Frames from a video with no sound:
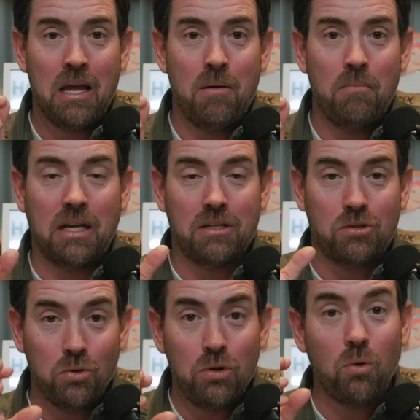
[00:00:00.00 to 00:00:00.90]

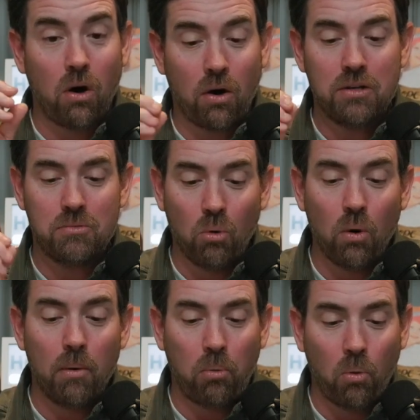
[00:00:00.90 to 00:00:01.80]
Because who you are is
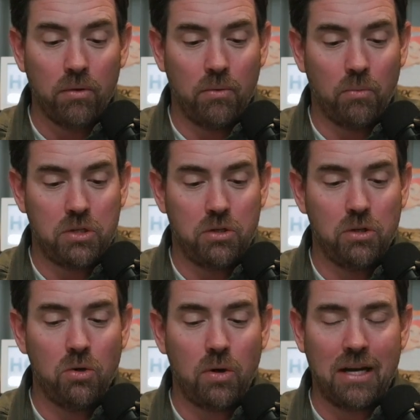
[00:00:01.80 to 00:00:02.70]
more important than what you do.